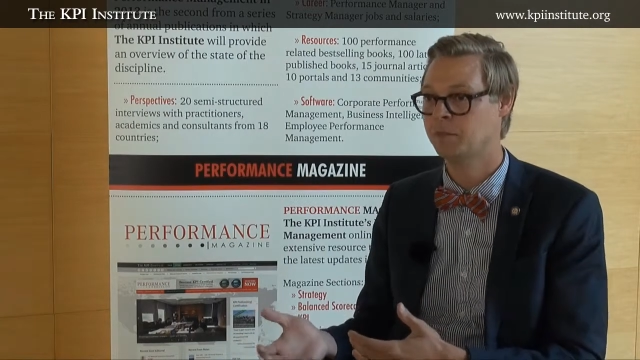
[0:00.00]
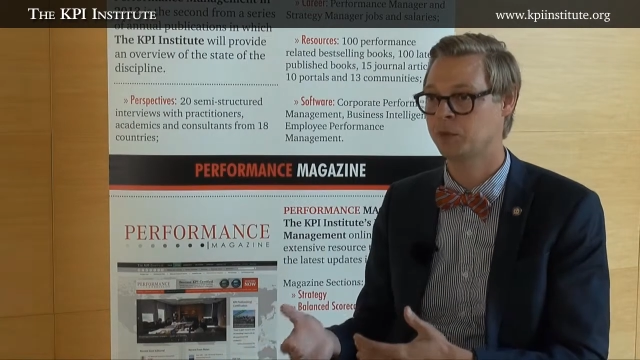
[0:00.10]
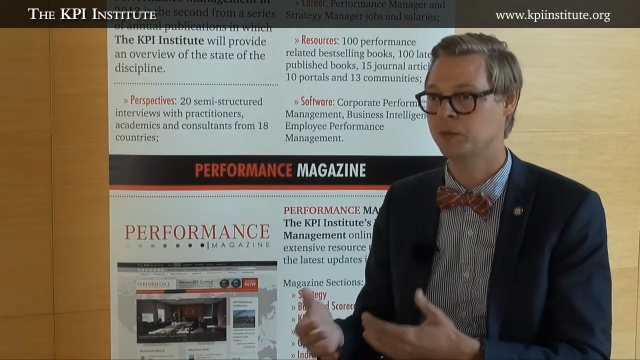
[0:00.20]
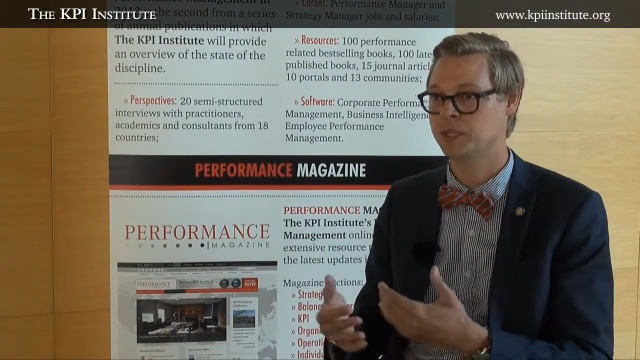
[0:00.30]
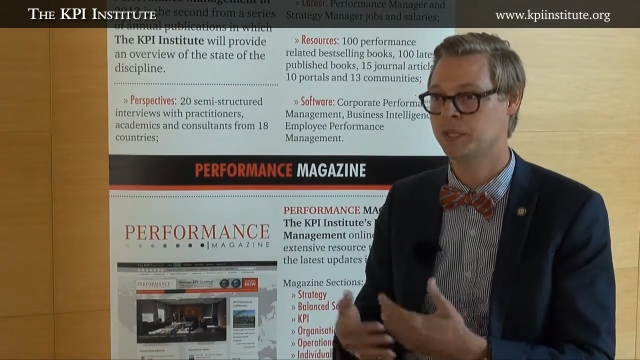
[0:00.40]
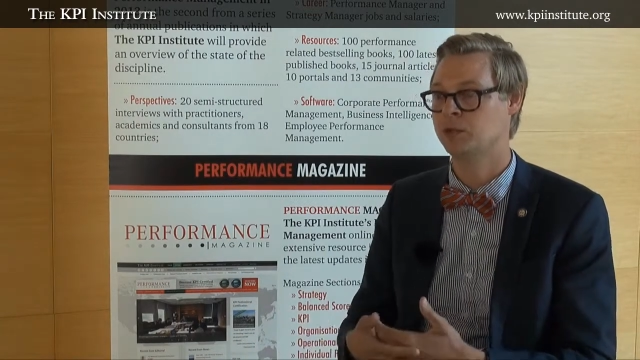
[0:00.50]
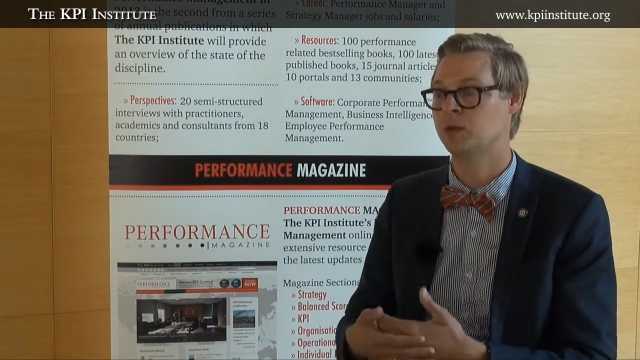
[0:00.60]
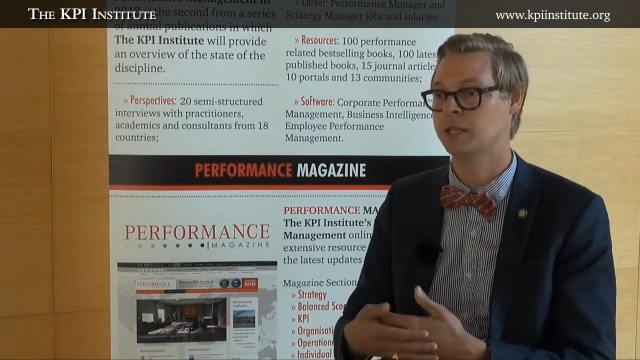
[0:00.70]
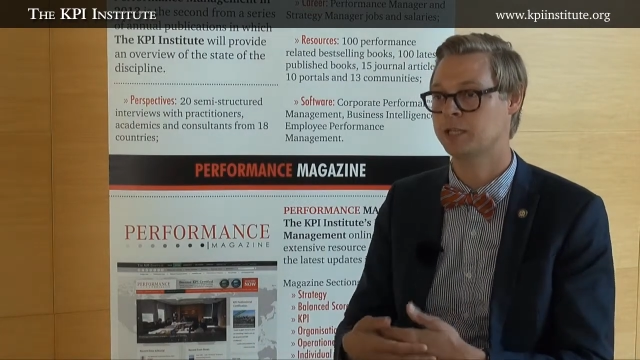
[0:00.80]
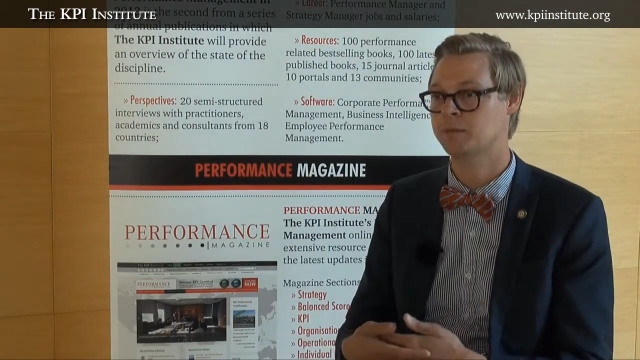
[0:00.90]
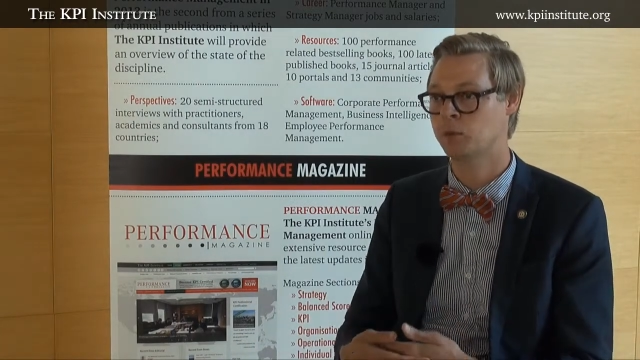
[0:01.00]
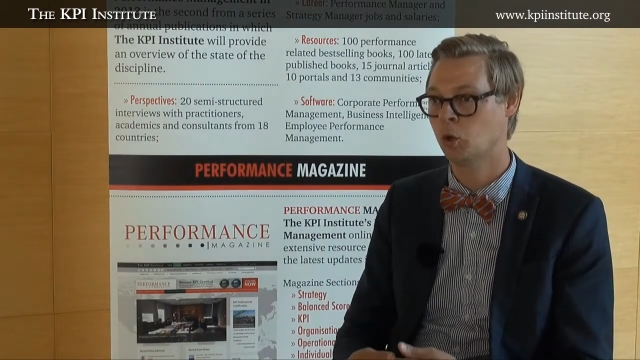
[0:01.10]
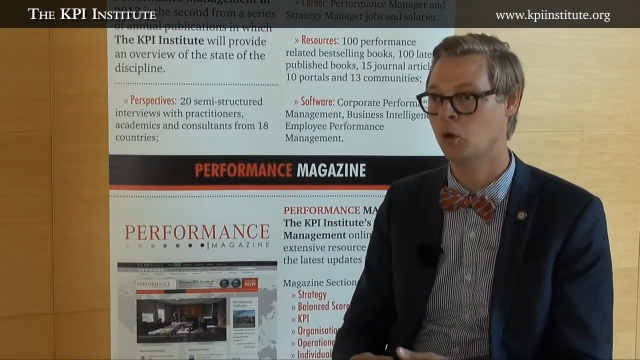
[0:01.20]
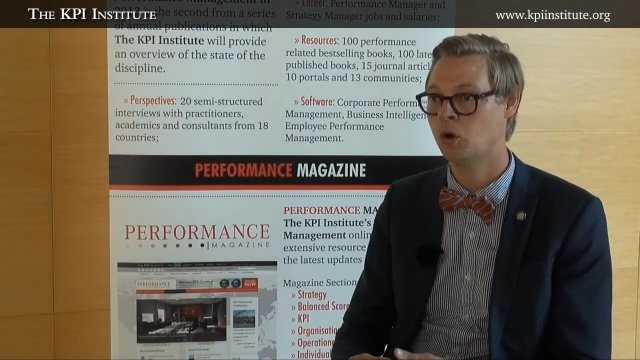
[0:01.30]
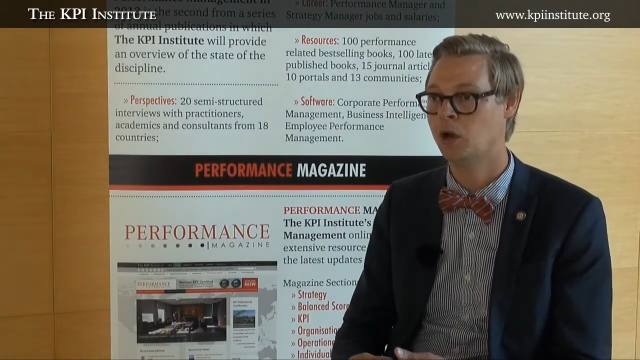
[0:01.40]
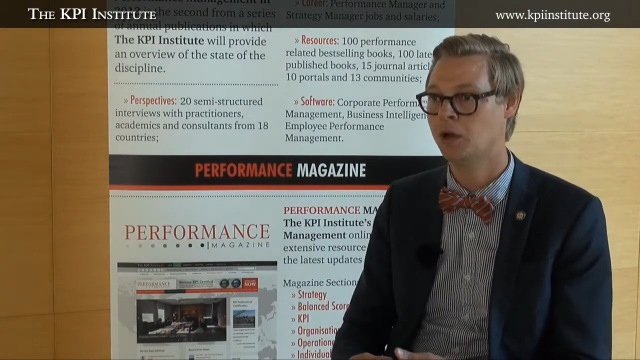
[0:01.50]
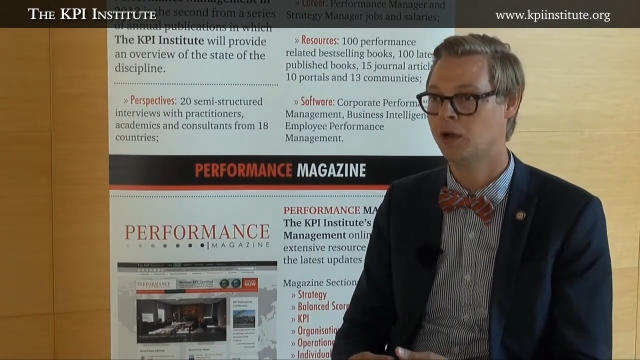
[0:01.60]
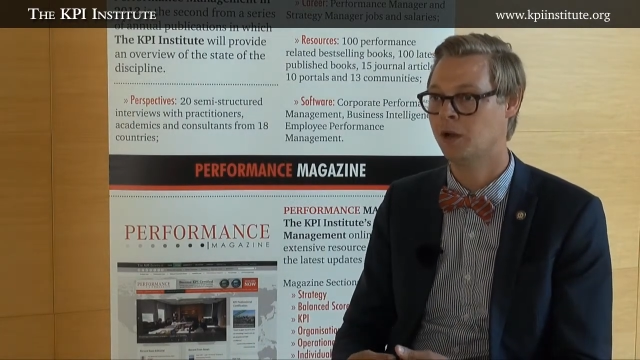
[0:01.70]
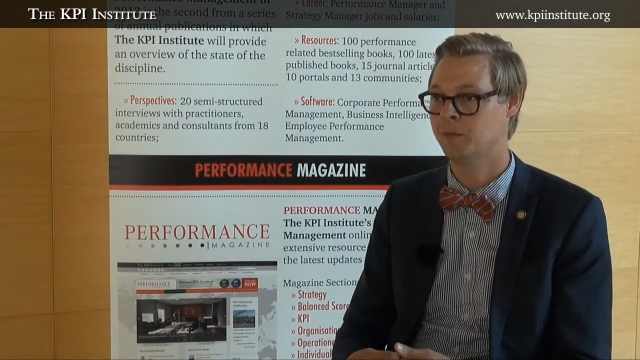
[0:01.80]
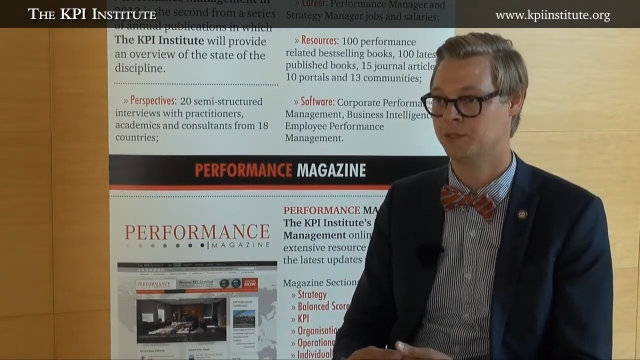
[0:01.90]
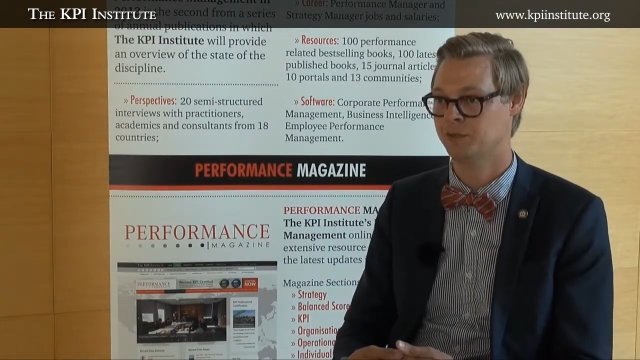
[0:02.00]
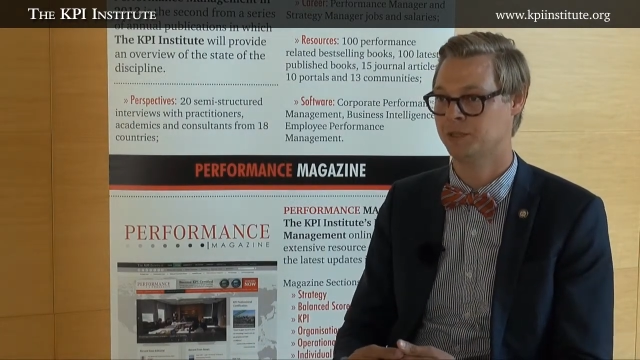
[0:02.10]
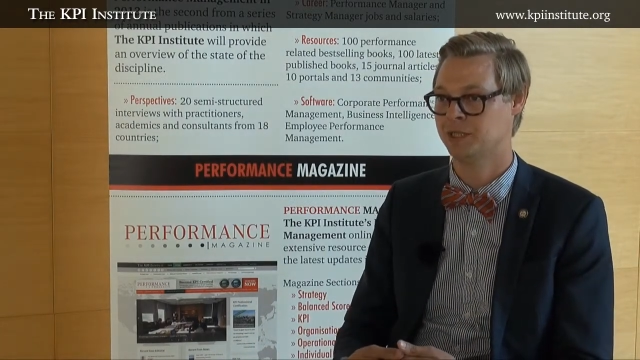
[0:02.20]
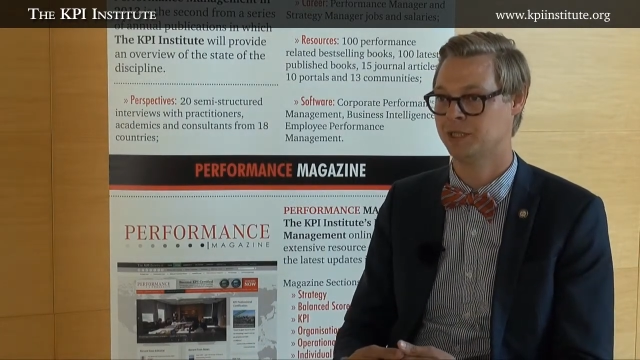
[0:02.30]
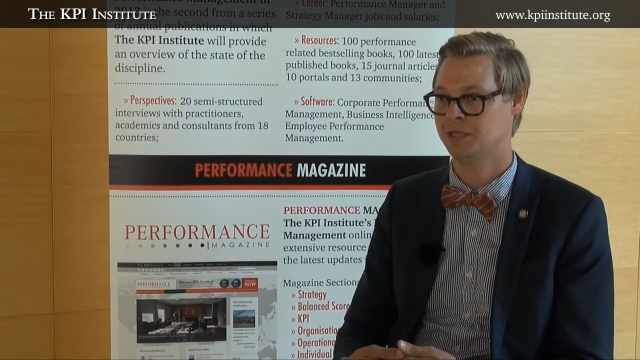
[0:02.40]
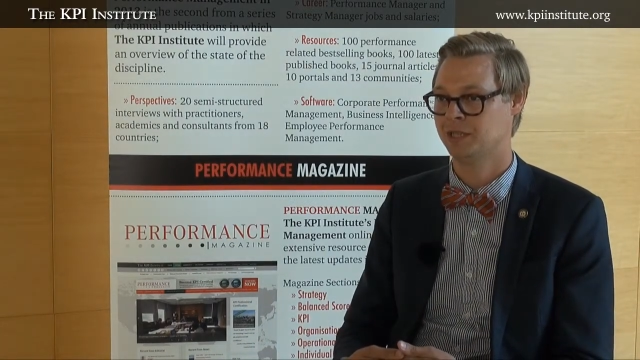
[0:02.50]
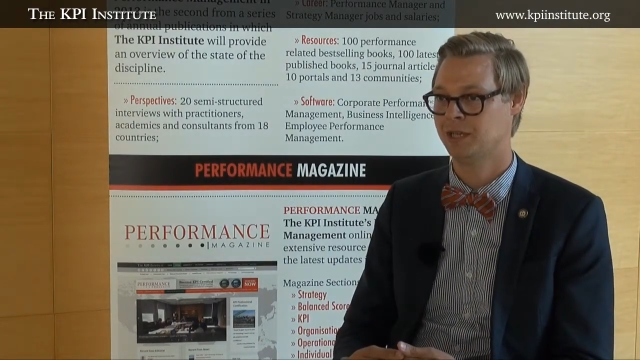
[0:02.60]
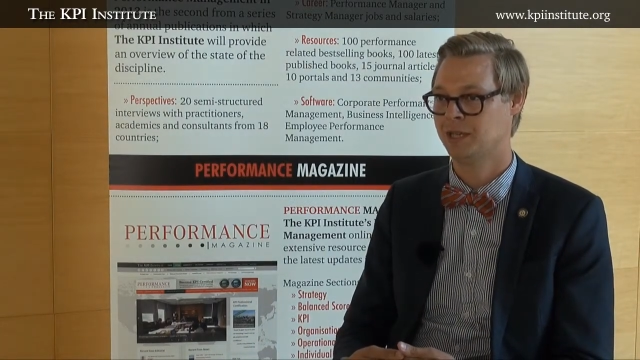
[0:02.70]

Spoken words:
but we need to explore opportunities.